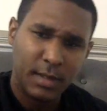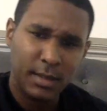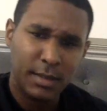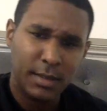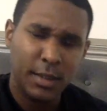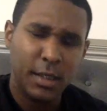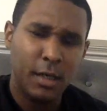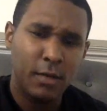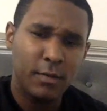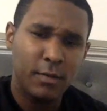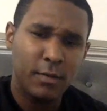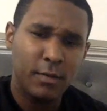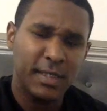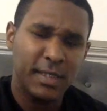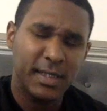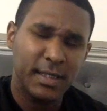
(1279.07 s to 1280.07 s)
You know,
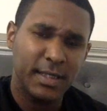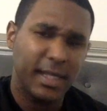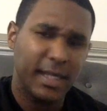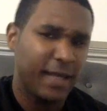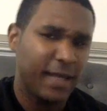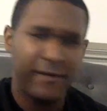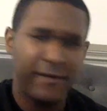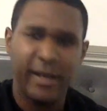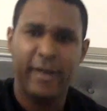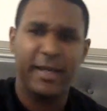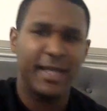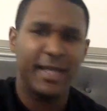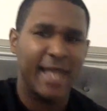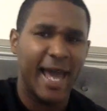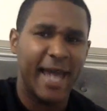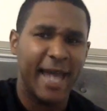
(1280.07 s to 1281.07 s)
they're very
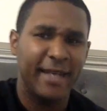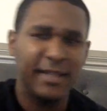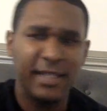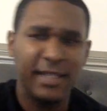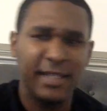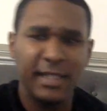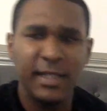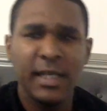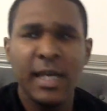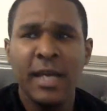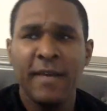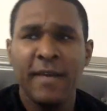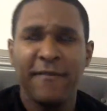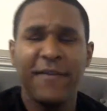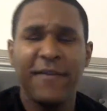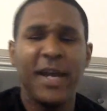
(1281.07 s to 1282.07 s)
enlightening,
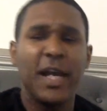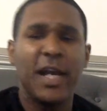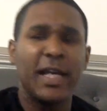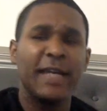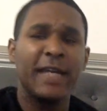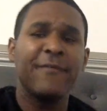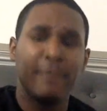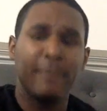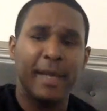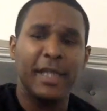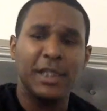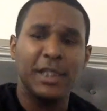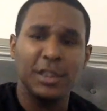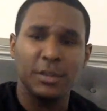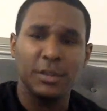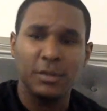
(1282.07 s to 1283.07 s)
very
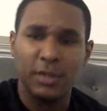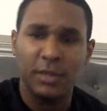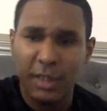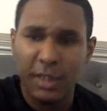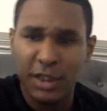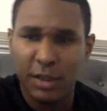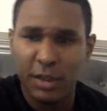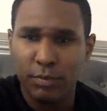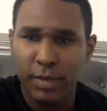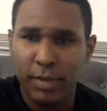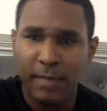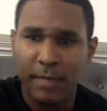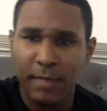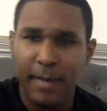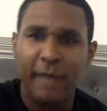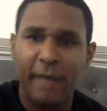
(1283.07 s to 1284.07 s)
informational. So this is your brother
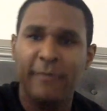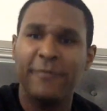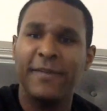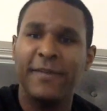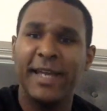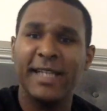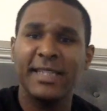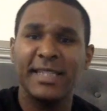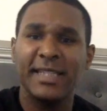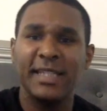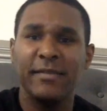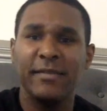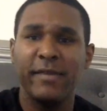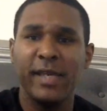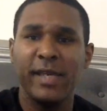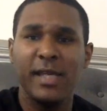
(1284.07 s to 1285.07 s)
Malcolm Flex
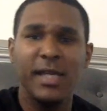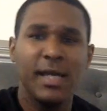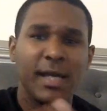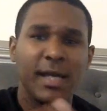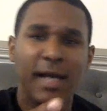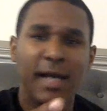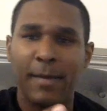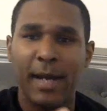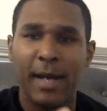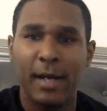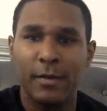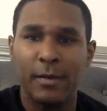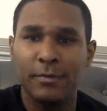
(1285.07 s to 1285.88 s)
TV. I'm out.